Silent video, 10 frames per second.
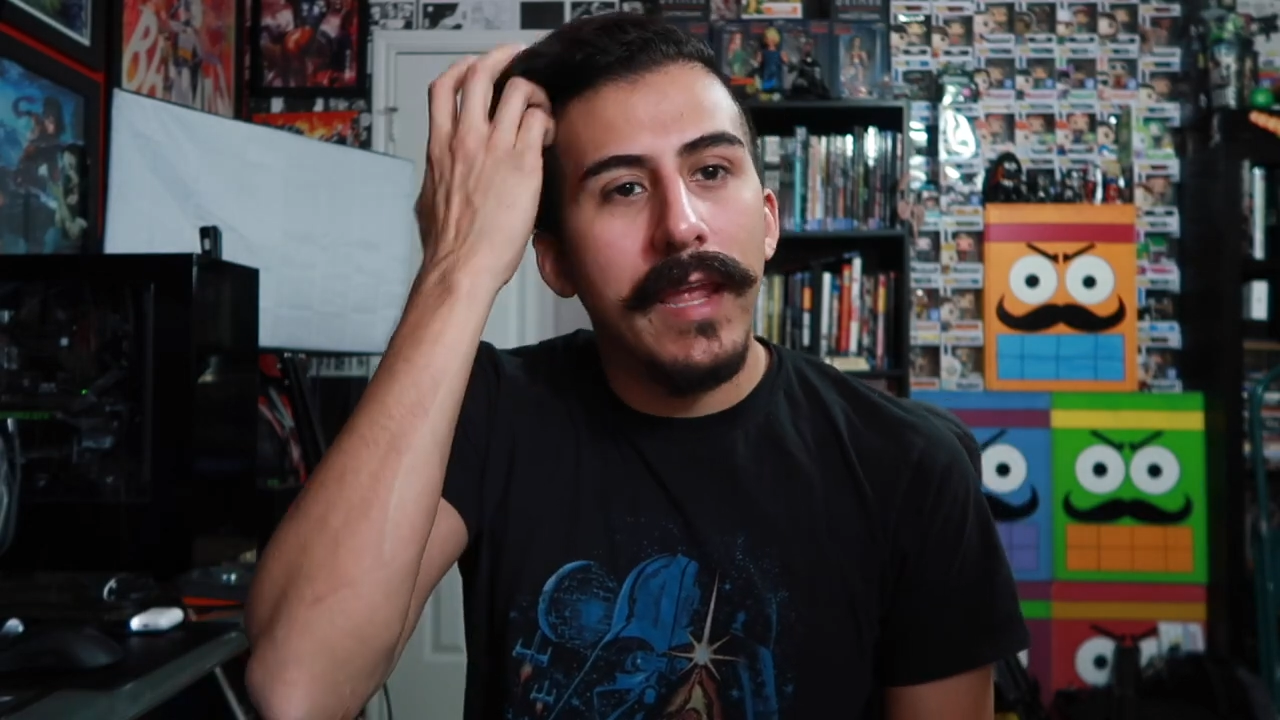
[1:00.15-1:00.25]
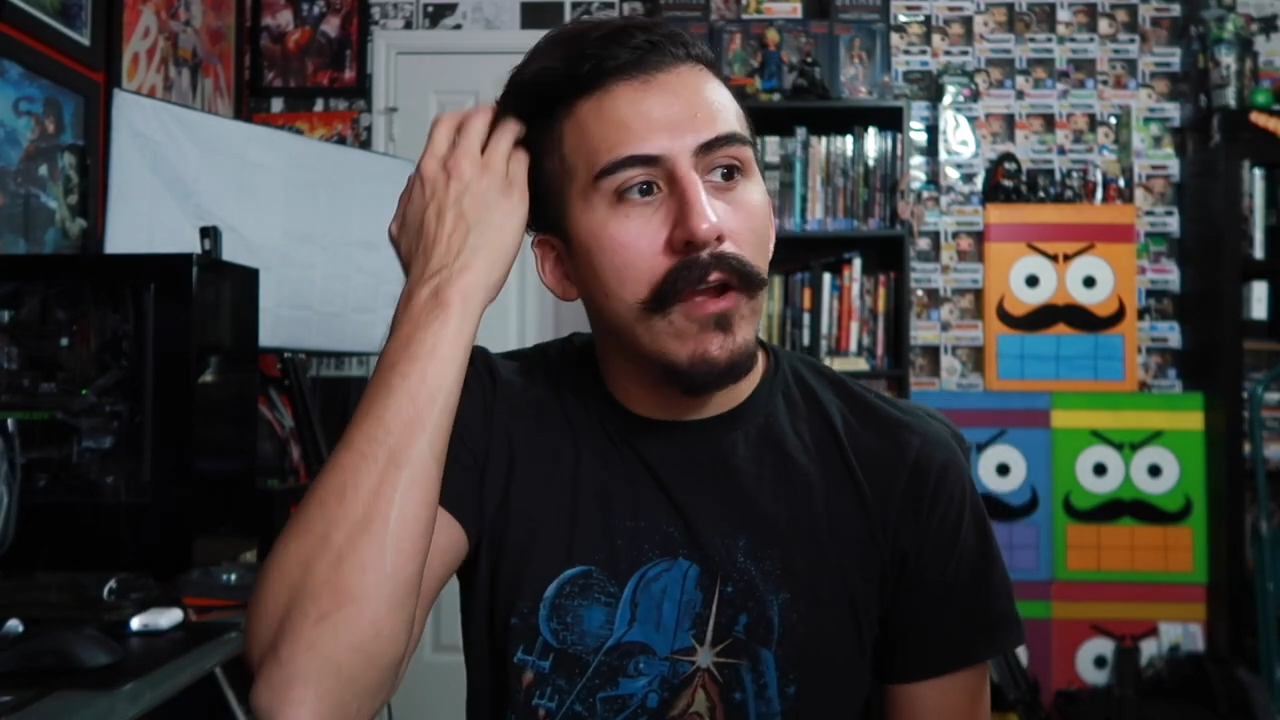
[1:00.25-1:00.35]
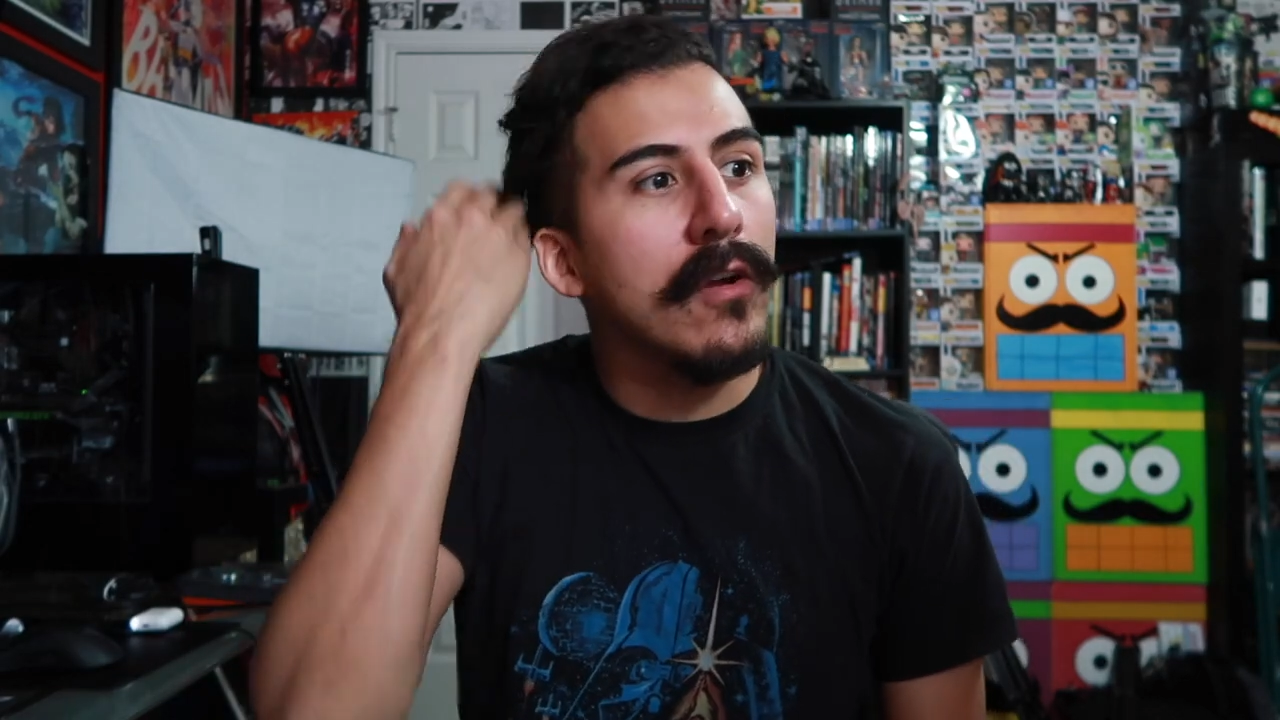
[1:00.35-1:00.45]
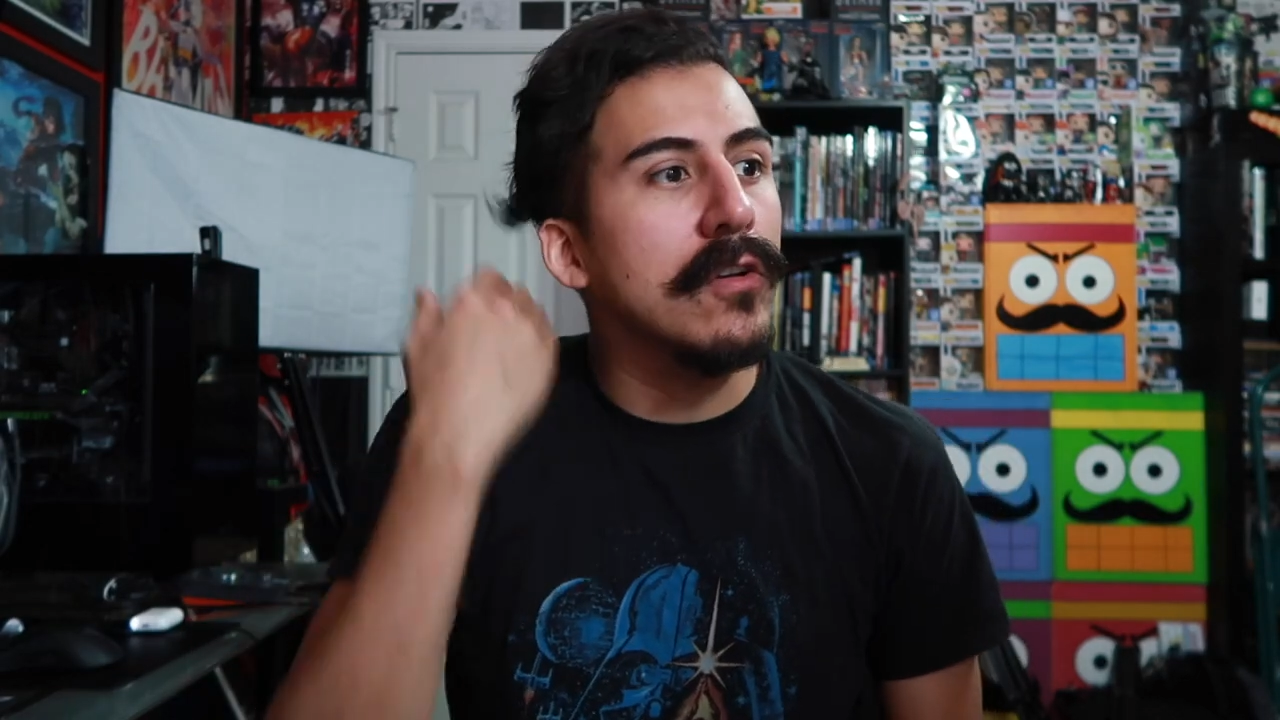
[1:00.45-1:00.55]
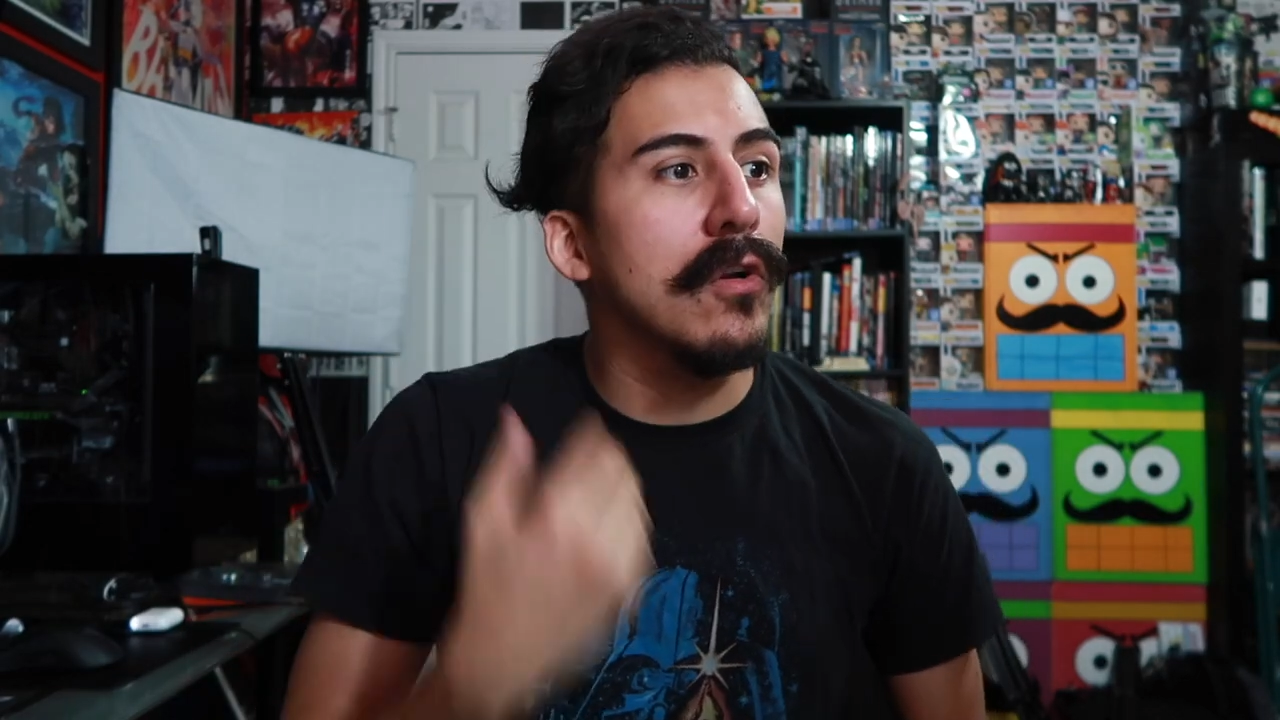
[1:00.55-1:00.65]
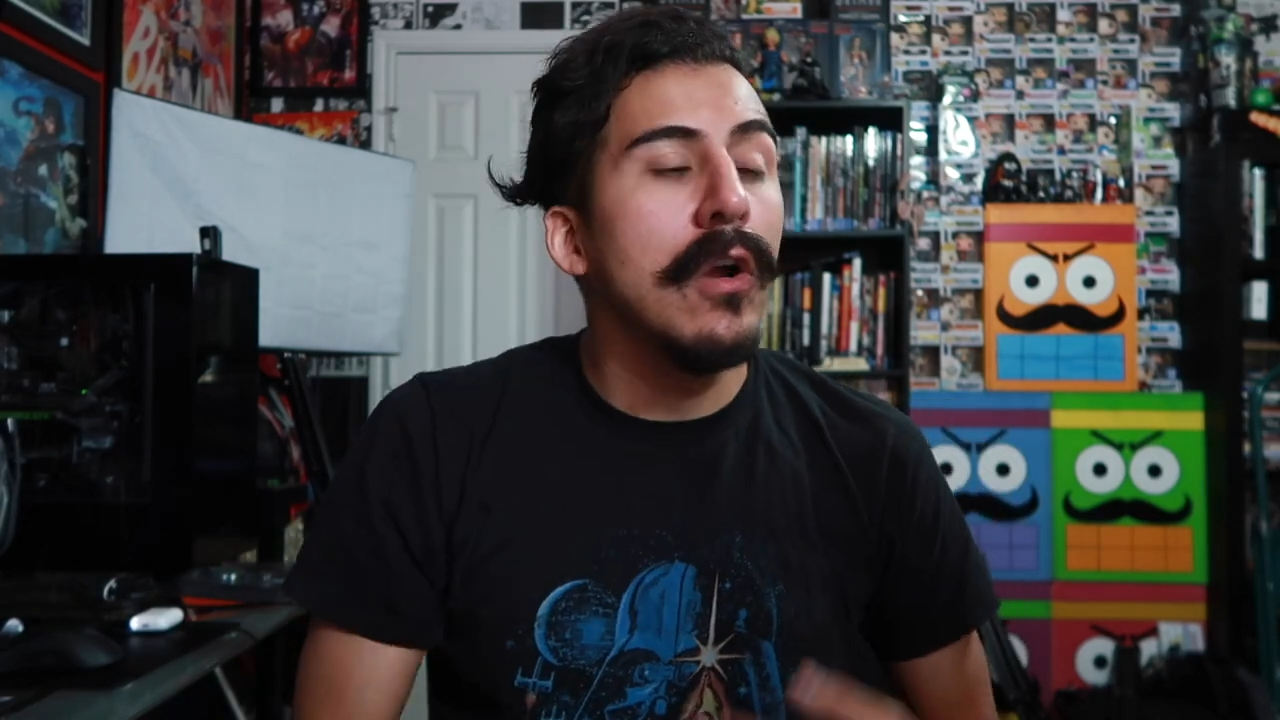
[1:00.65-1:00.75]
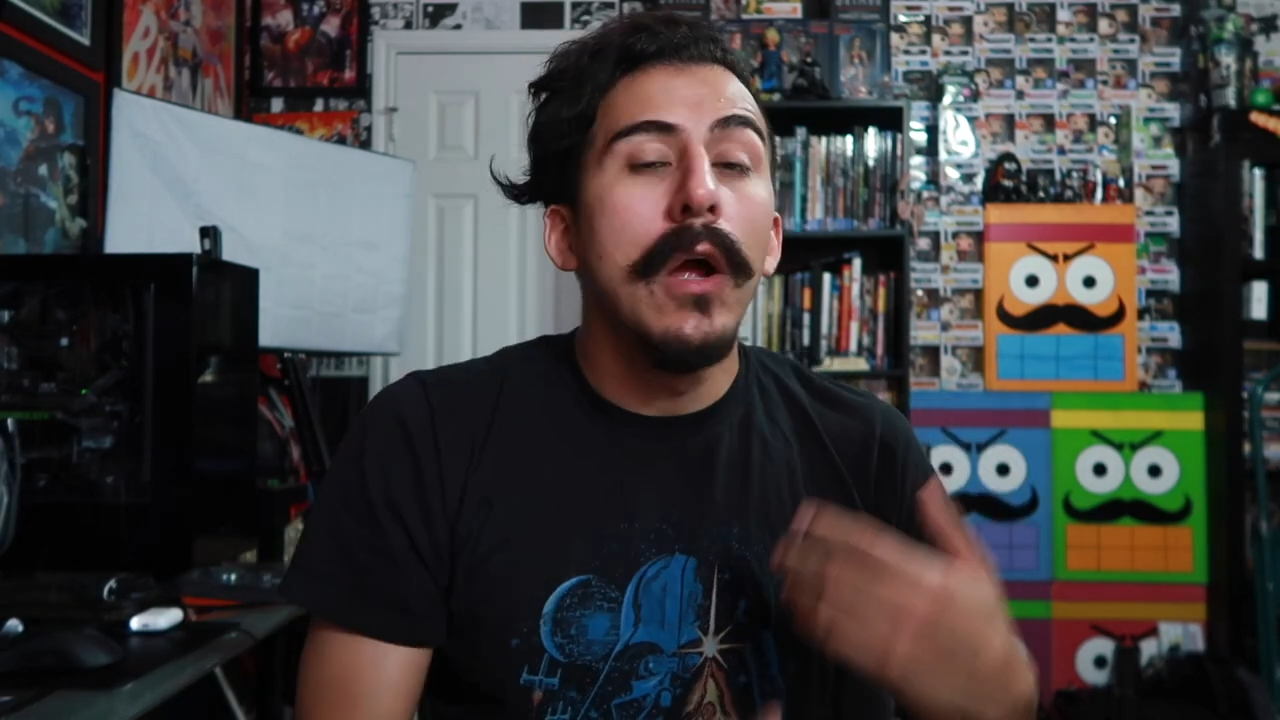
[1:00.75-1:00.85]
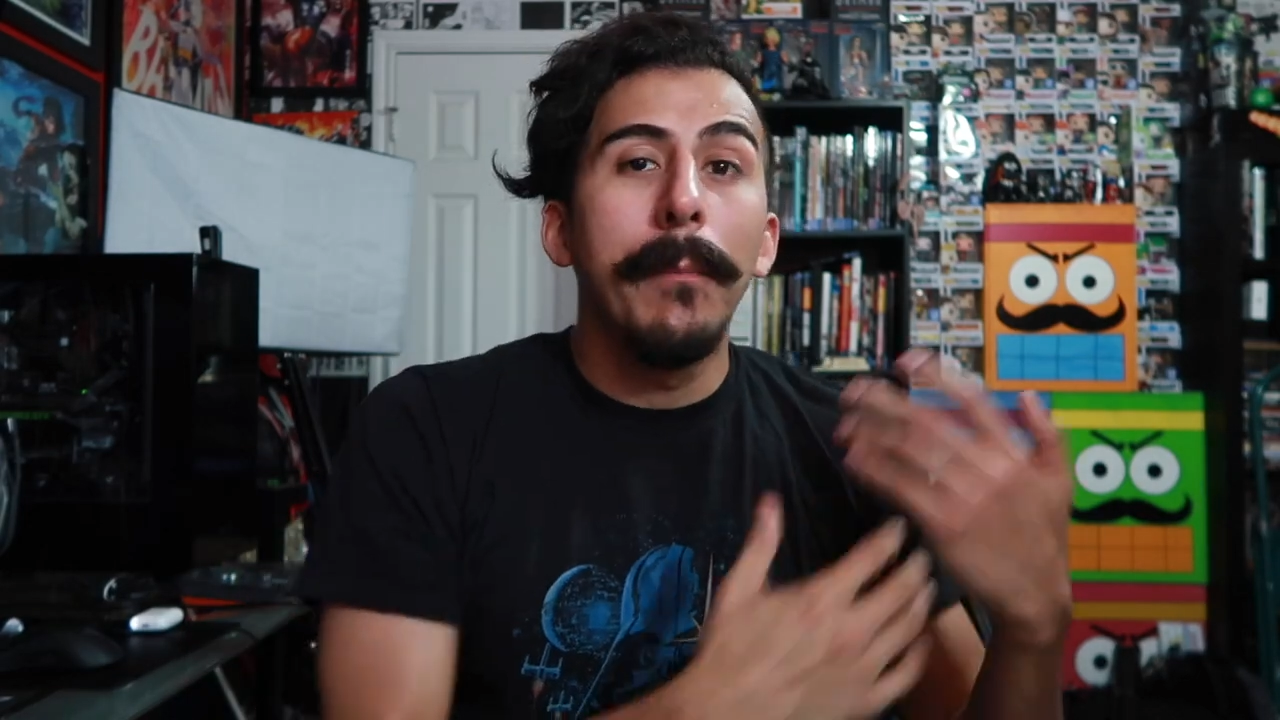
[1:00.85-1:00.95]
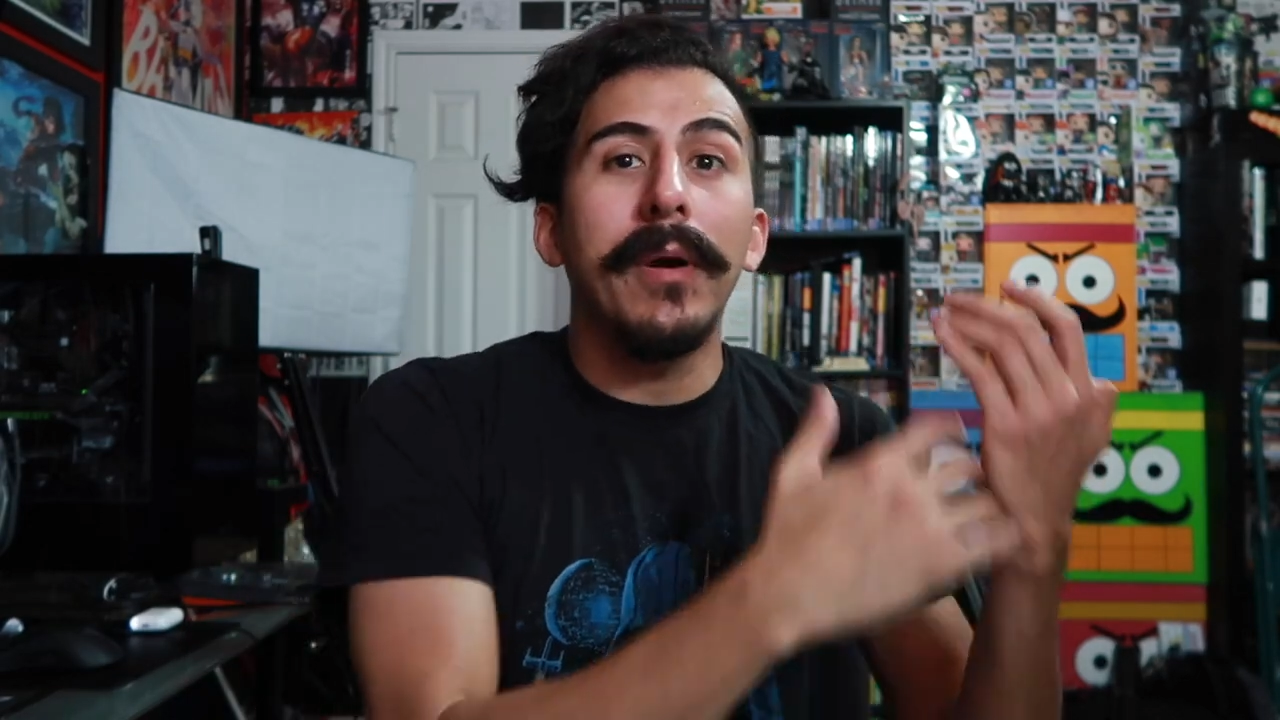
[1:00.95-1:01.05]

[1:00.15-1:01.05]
character,